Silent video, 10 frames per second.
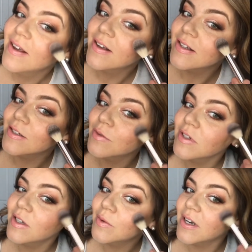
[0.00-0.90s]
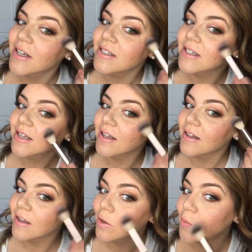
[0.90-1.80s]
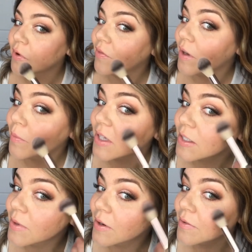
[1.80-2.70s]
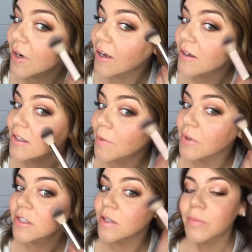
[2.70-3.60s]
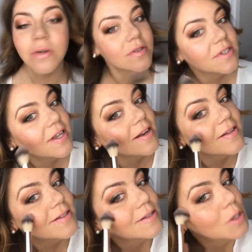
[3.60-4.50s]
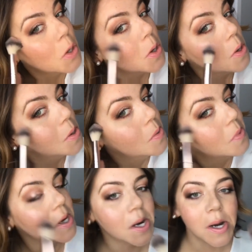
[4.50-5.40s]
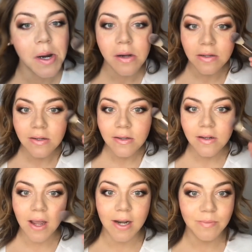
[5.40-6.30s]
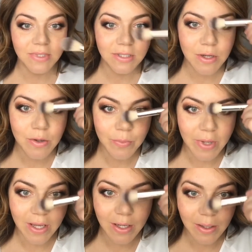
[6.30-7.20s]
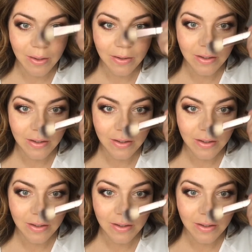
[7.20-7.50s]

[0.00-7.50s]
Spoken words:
Because you really want it to get like the perfect placement right on top of your cheekbones, and it's so pretty, and I'm so pink.